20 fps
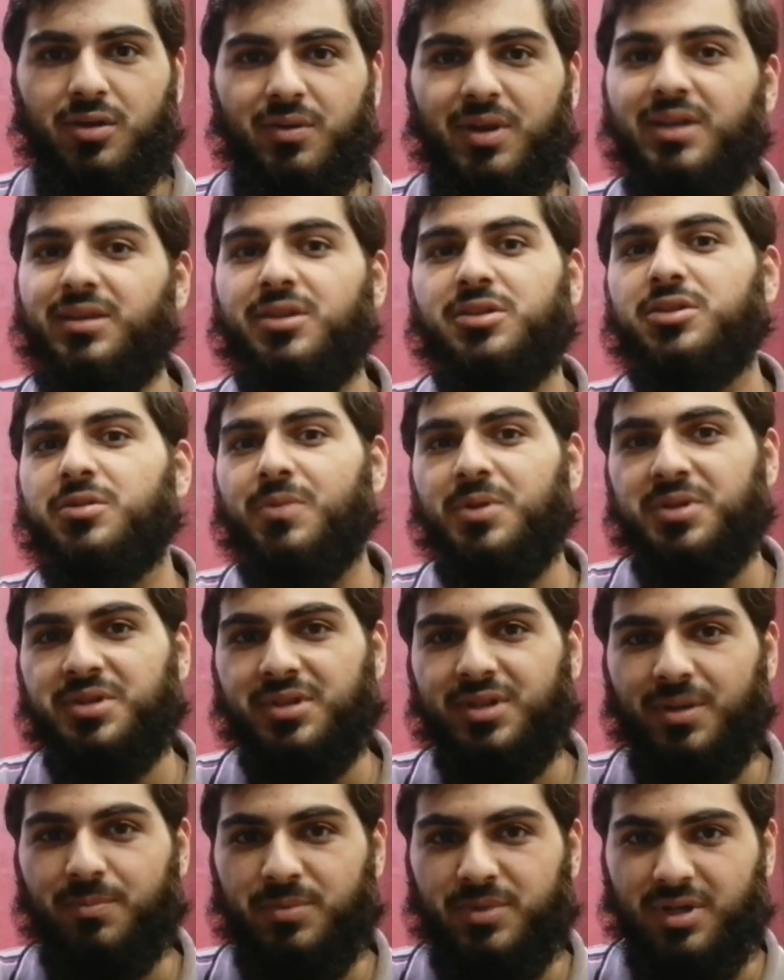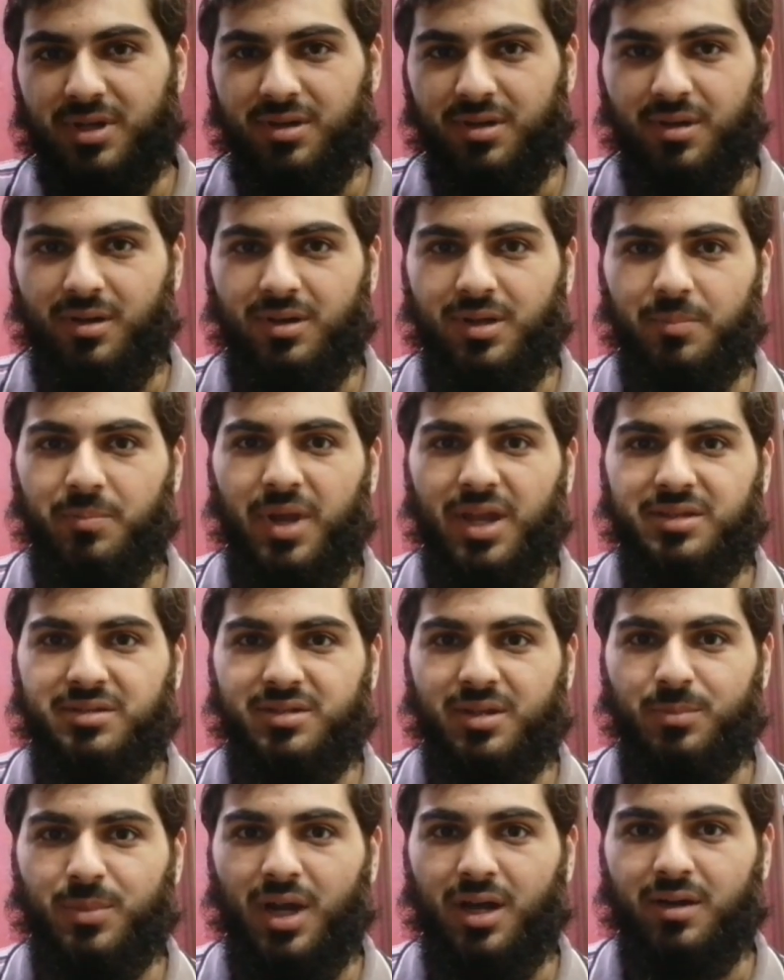Read the Jewish scripture, the
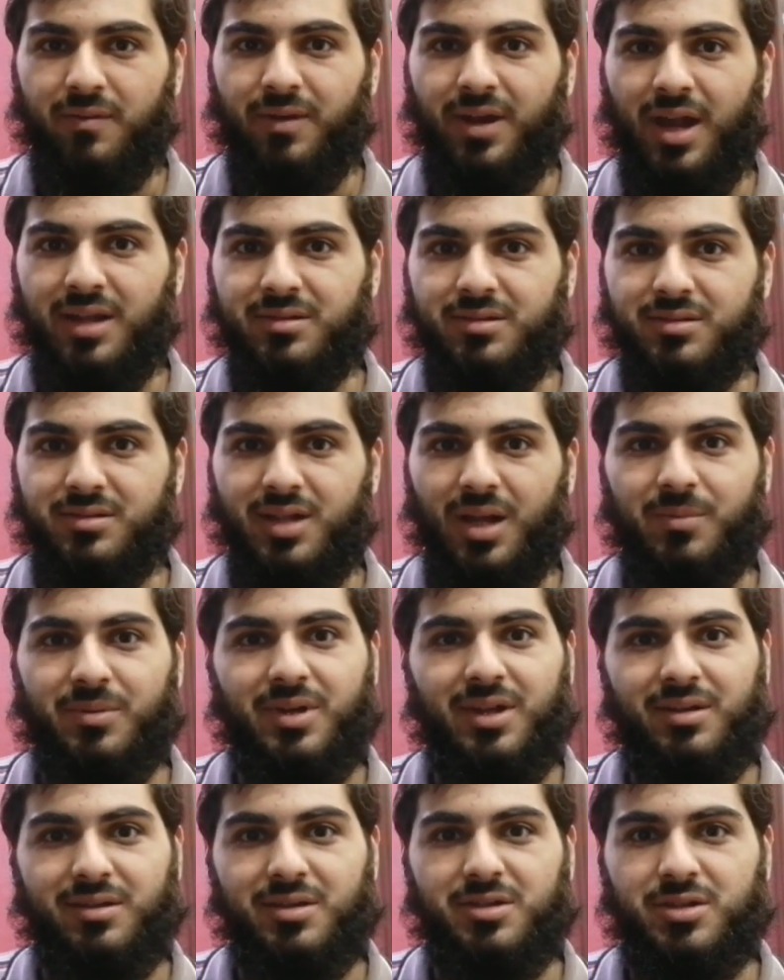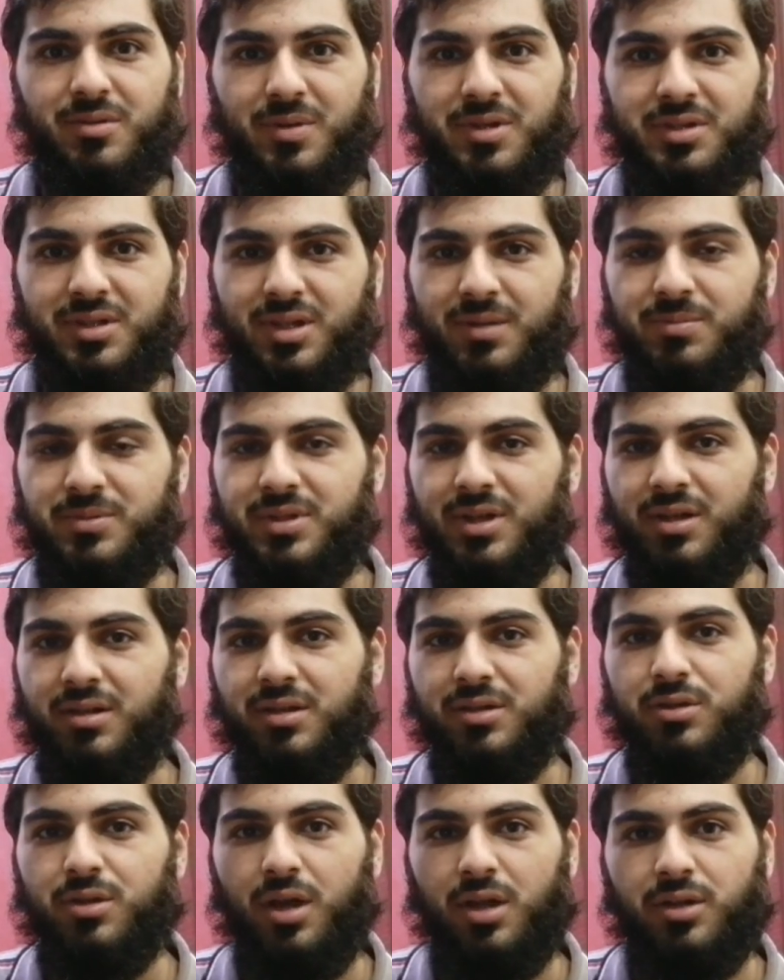mainstream narrative against Islam. Read the Jewish scripture,
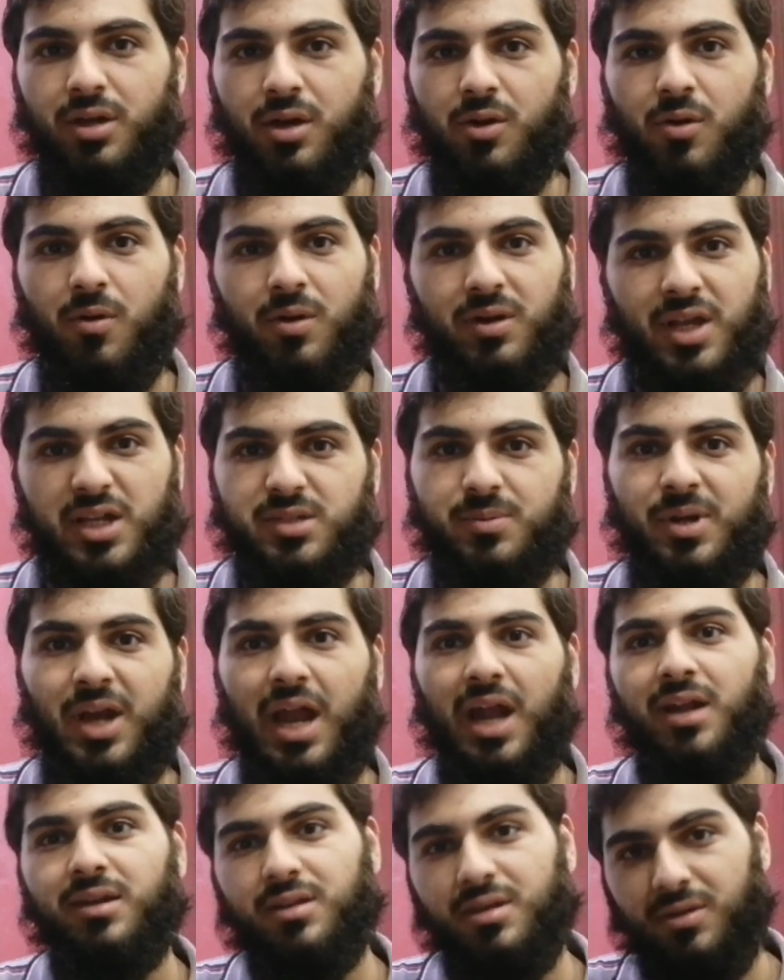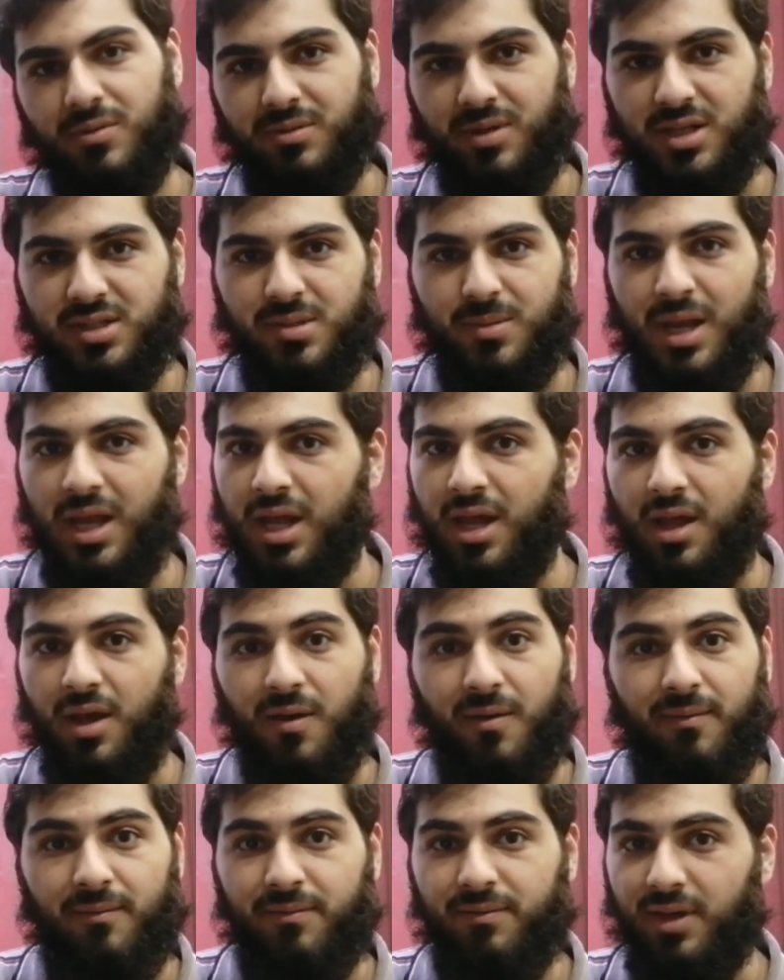the Old Testament and the New Testament.
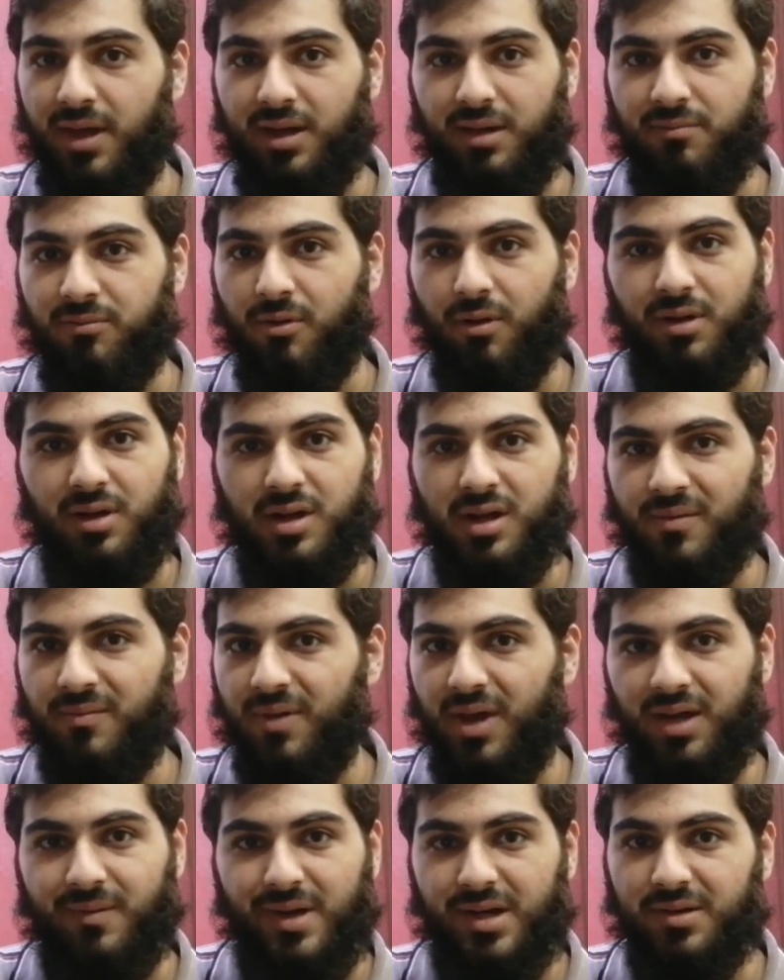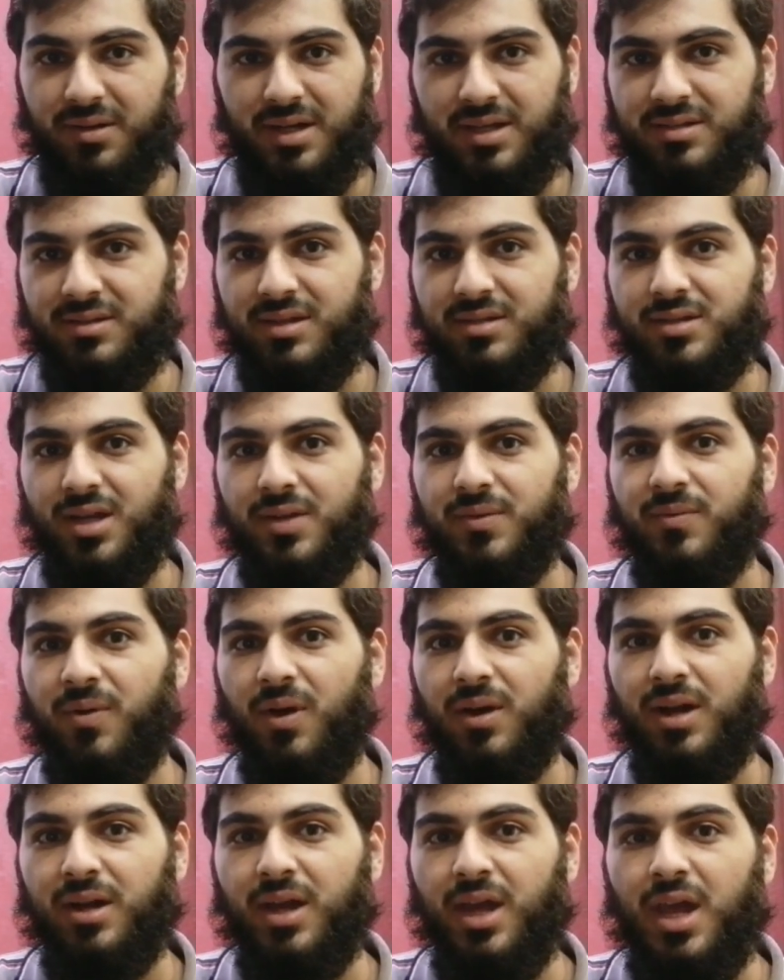Very violent, very, very racist and
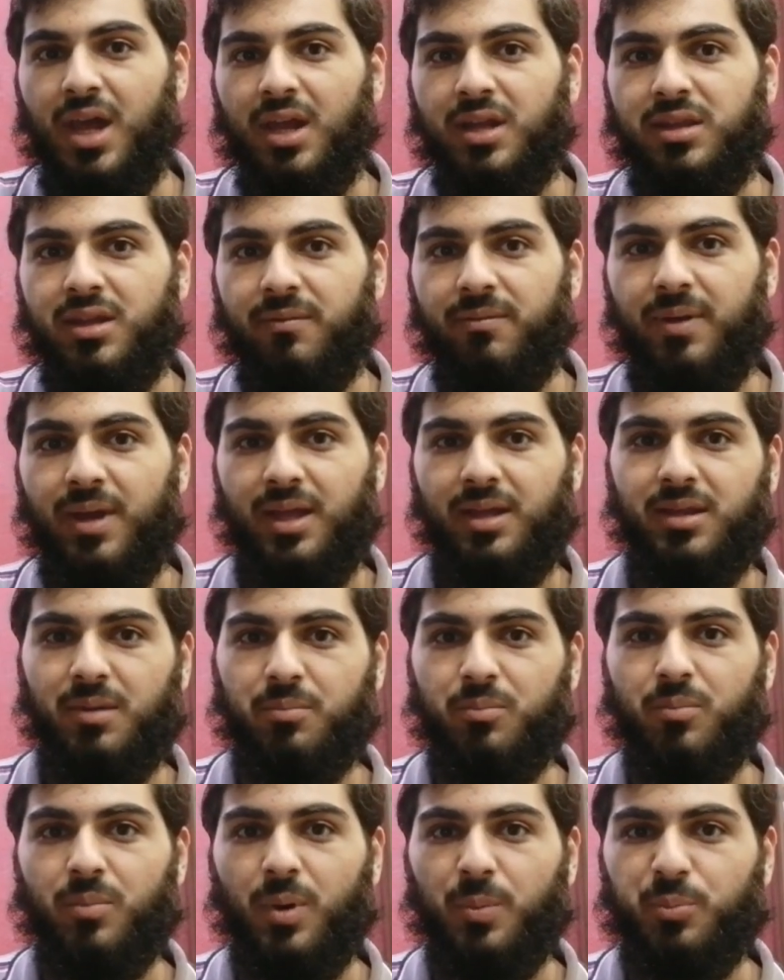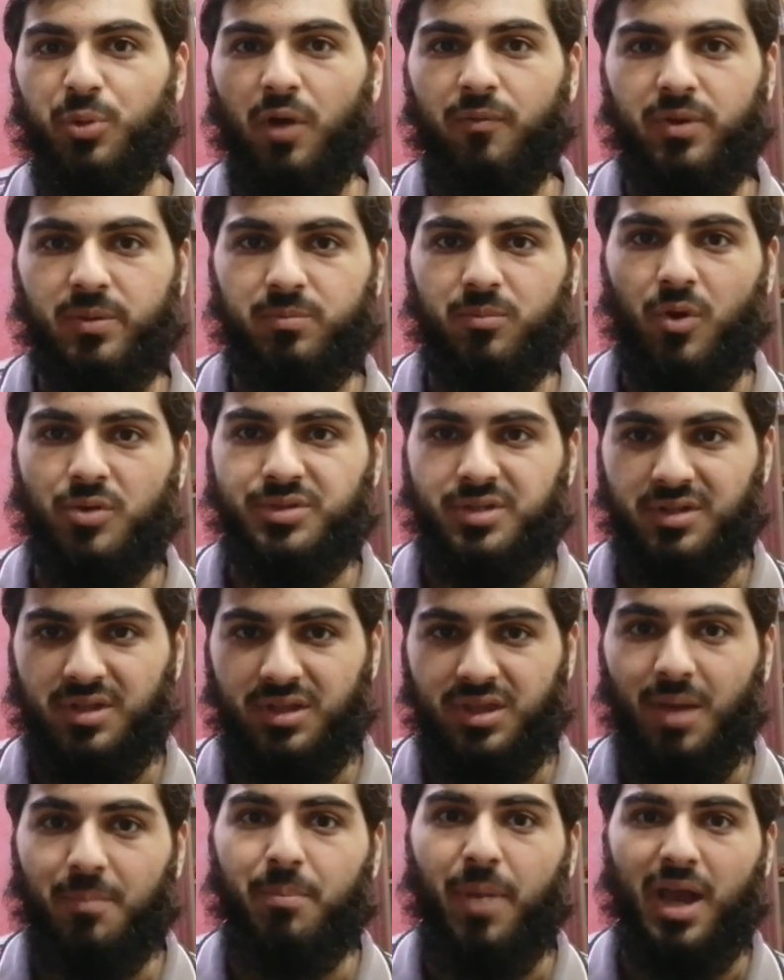violent. The way the Prophet Moses
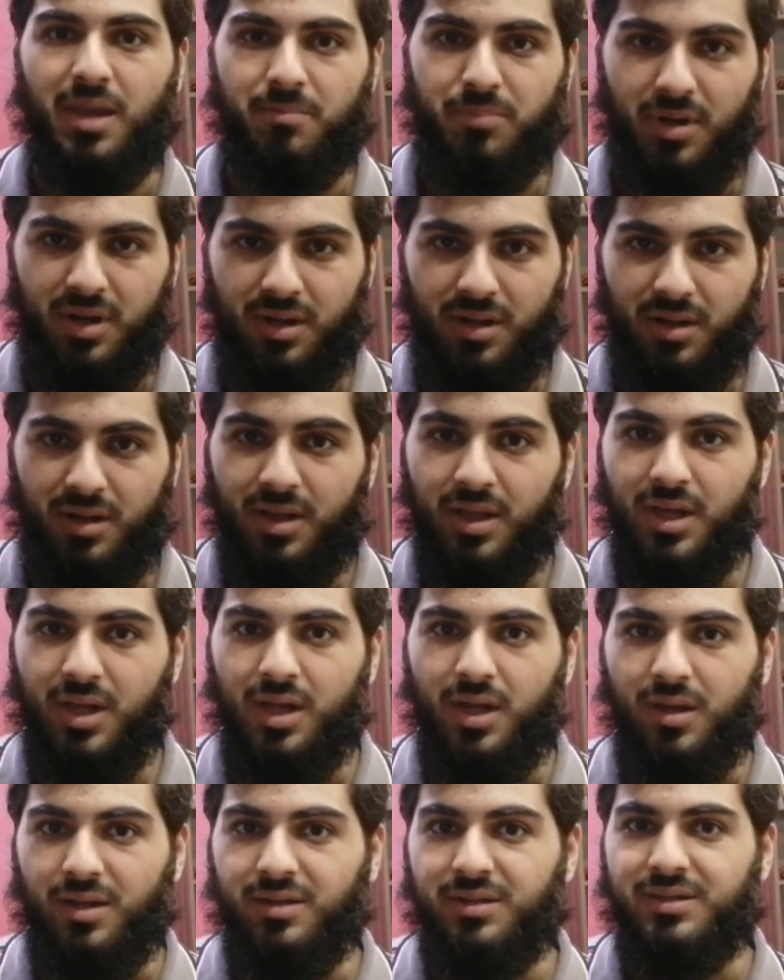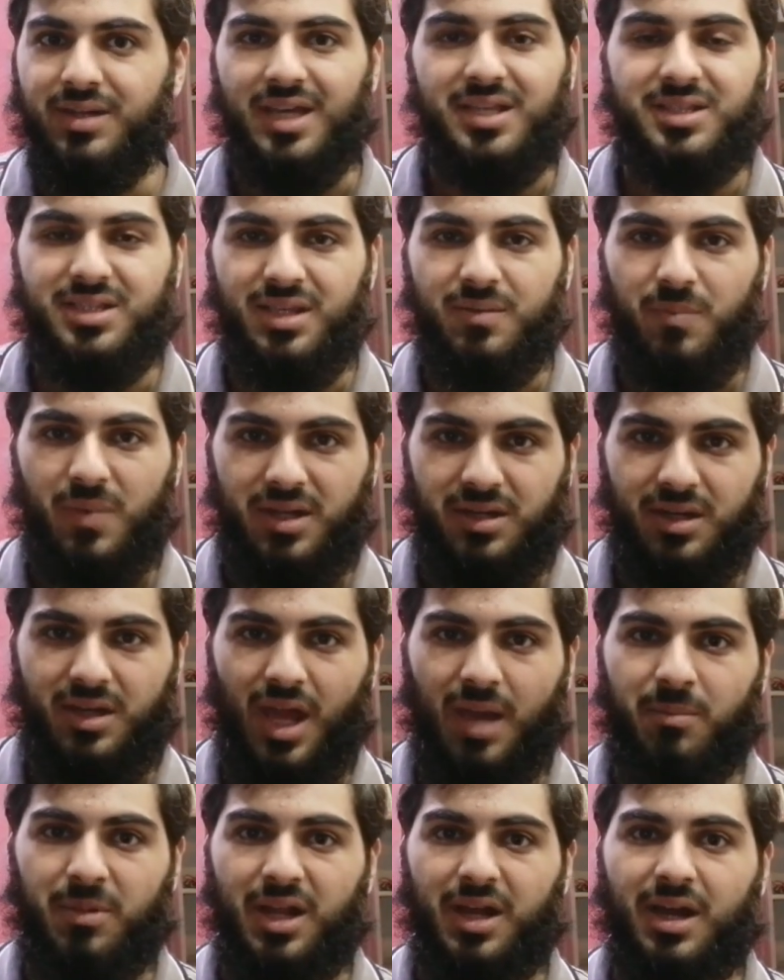in the Bible
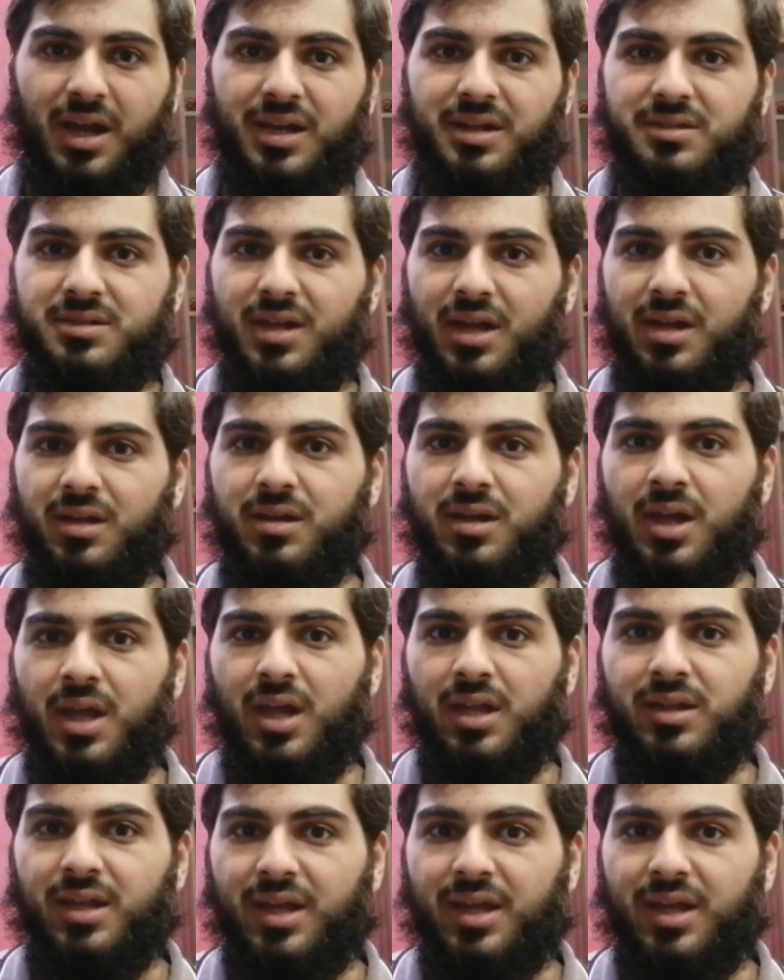decimated Amalekites and